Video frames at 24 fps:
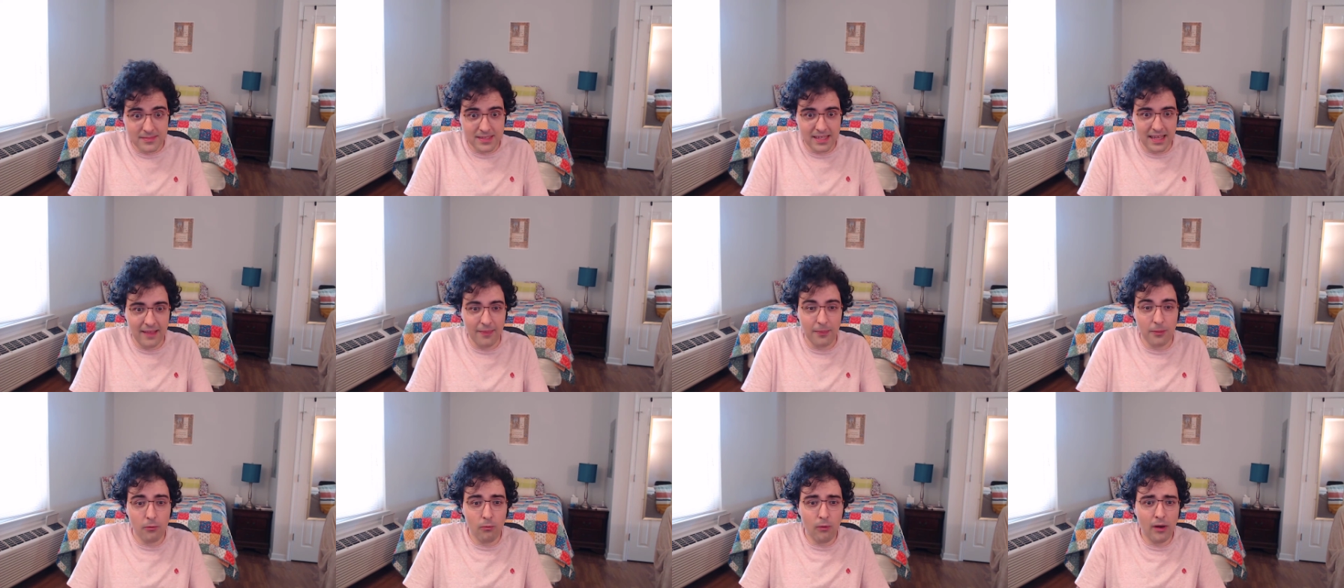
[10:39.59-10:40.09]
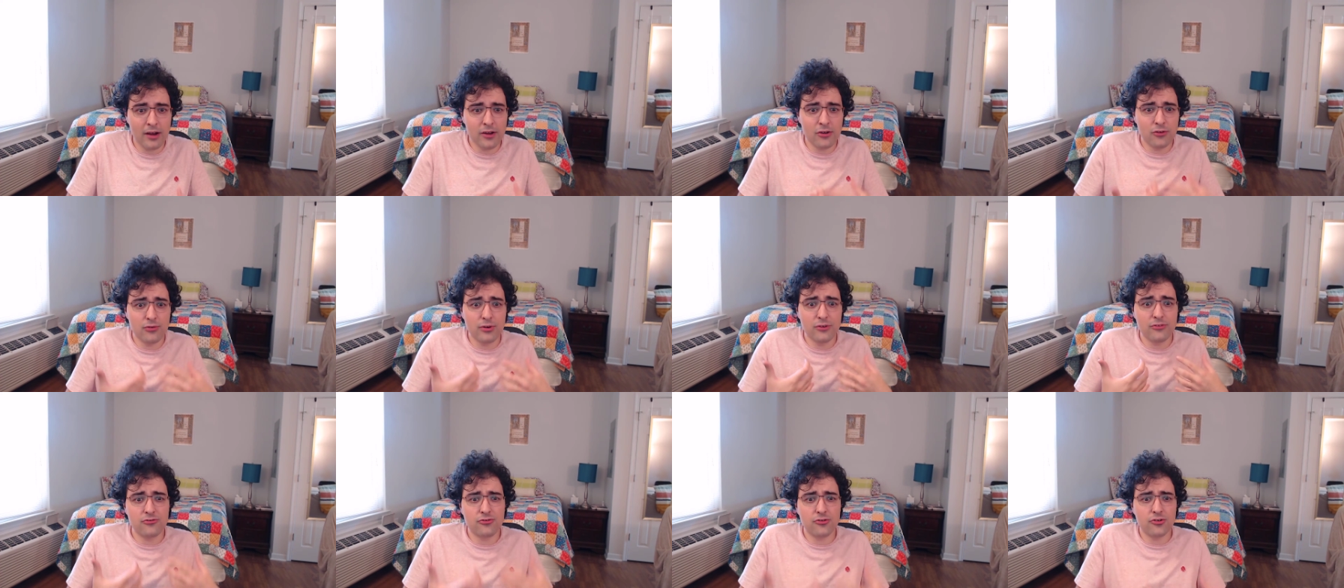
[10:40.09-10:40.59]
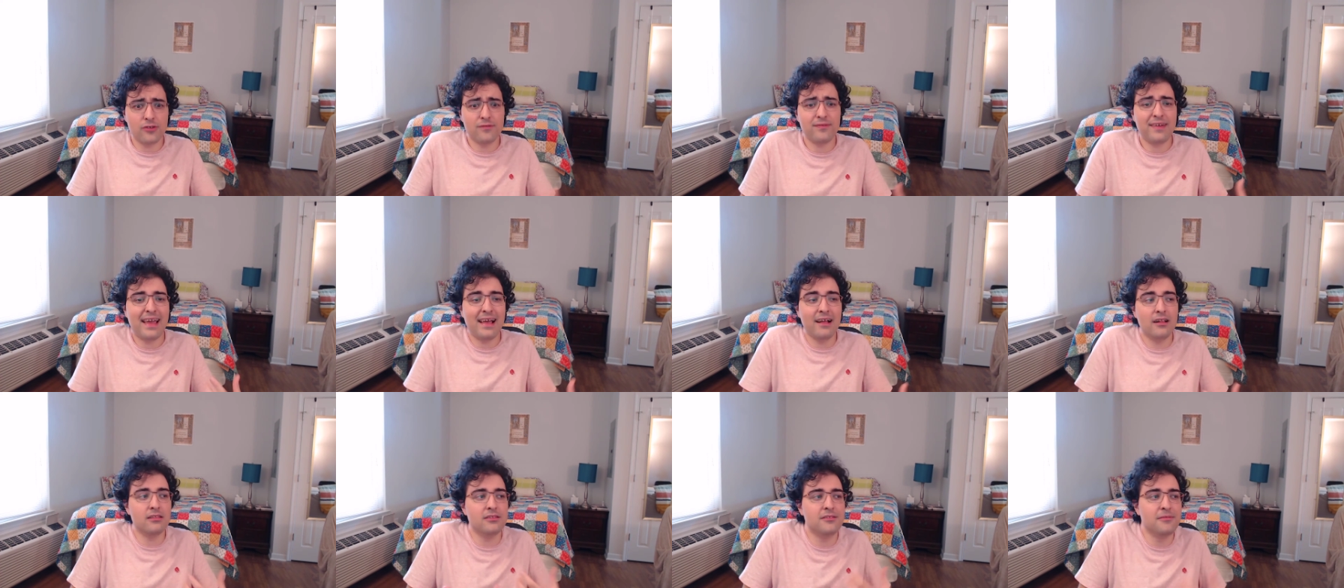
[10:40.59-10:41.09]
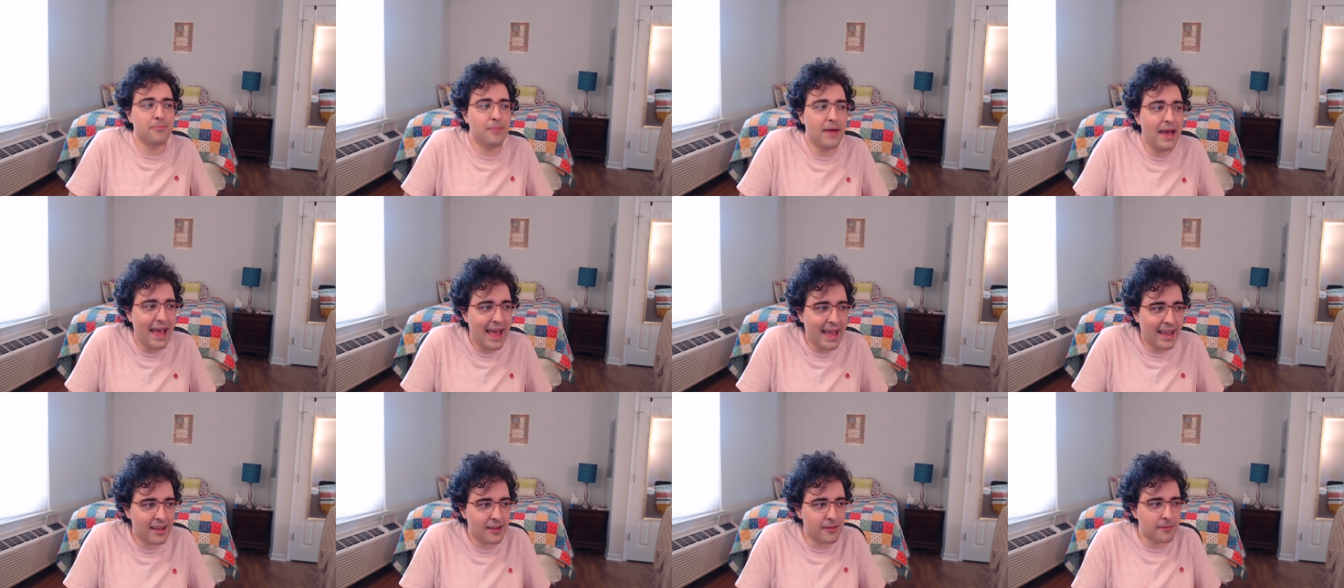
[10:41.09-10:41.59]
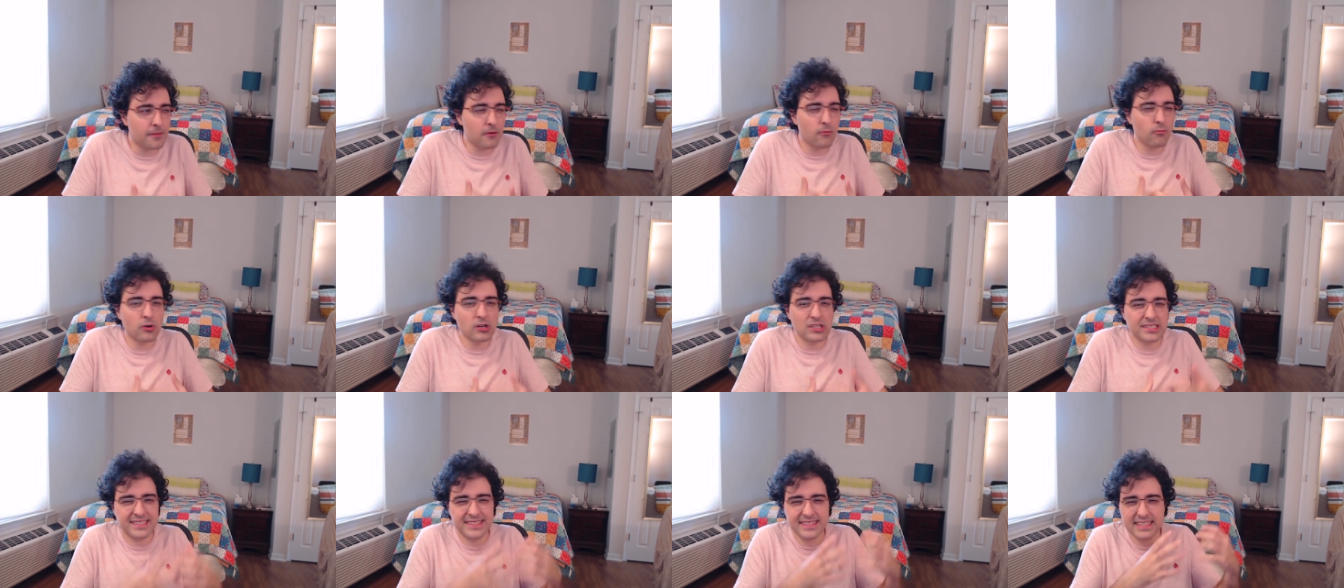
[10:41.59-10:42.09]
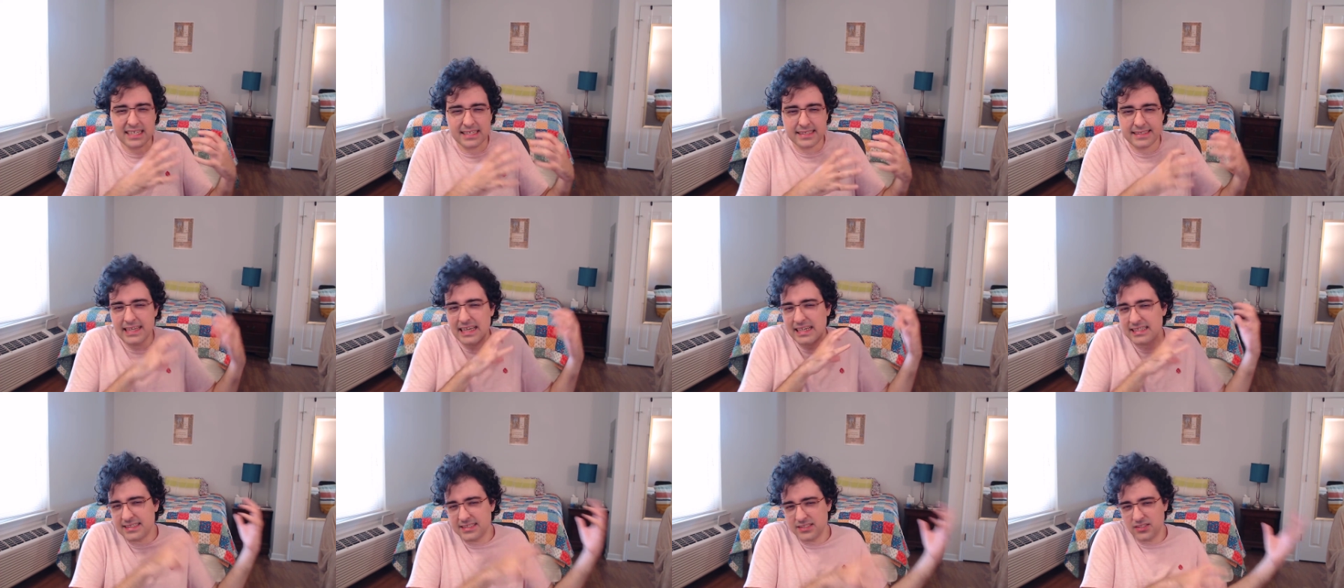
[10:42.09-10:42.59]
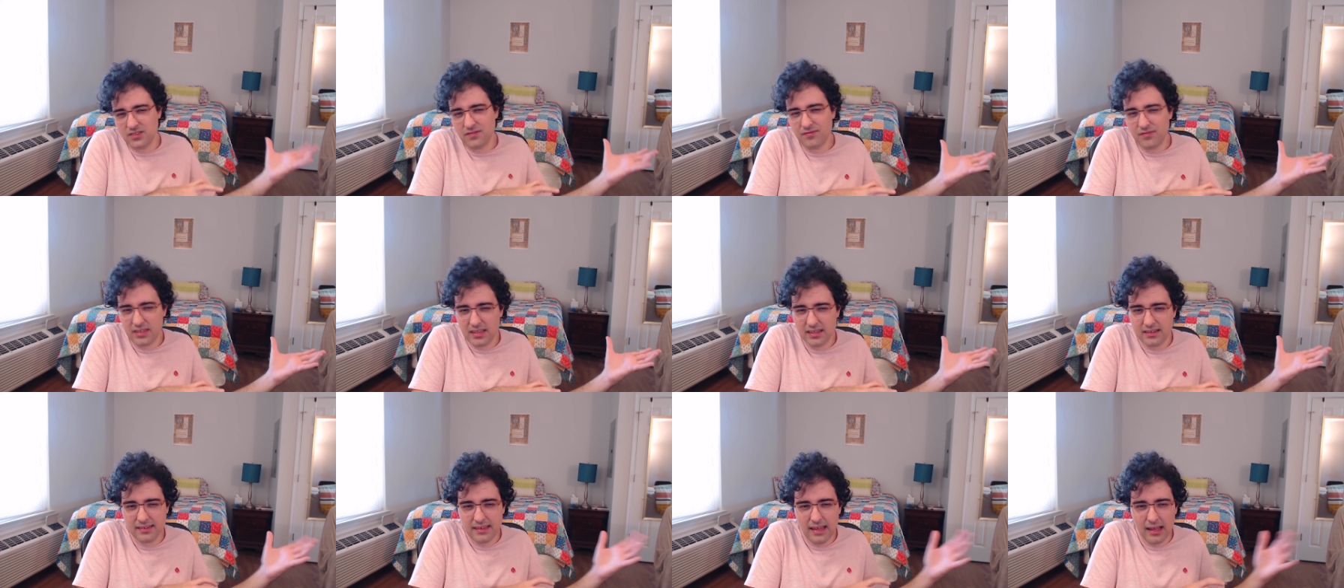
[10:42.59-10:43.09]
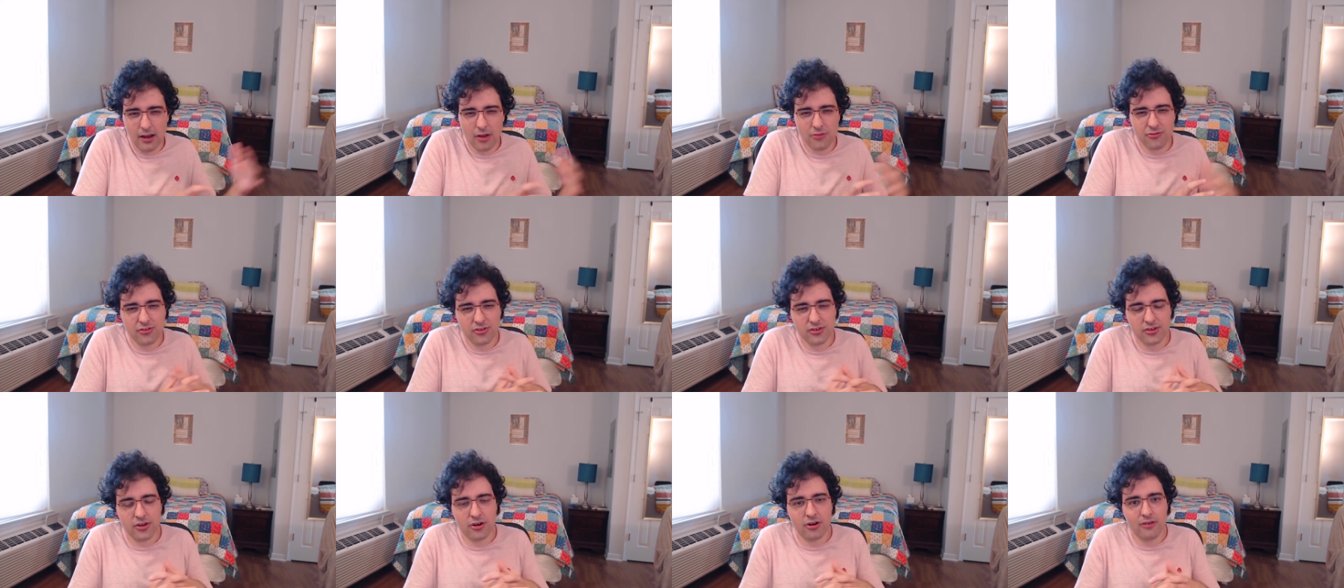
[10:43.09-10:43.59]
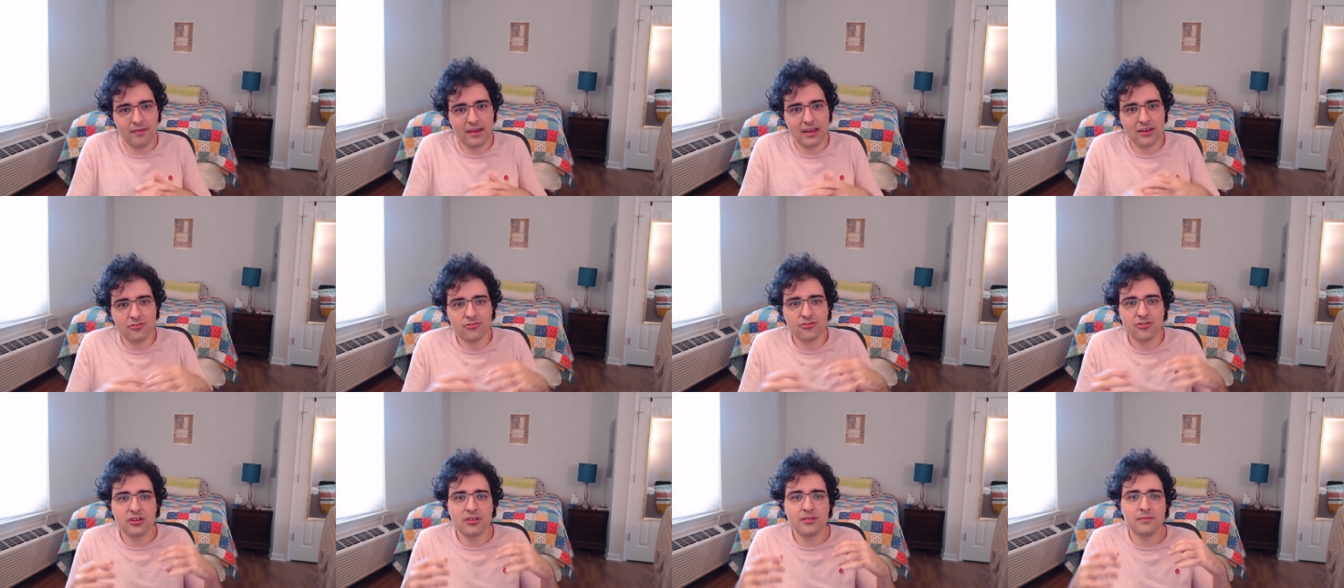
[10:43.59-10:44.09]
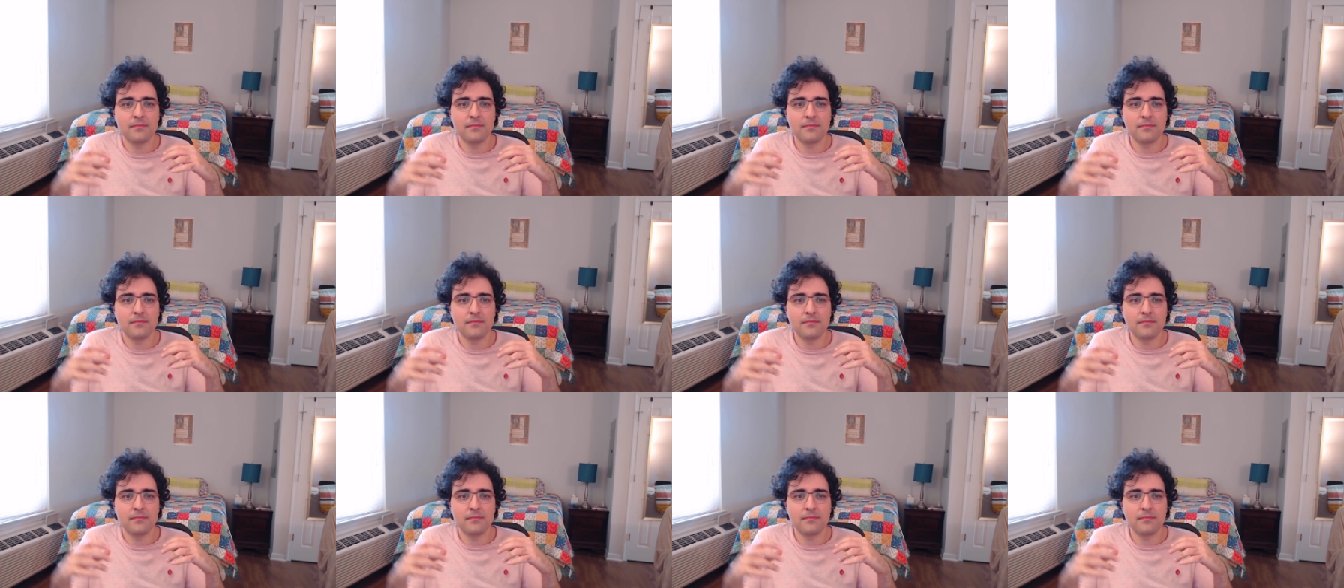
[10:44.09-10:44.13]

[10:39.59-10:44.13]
and the one who has sort of held back the worst excesses of the intelligent Teravangian.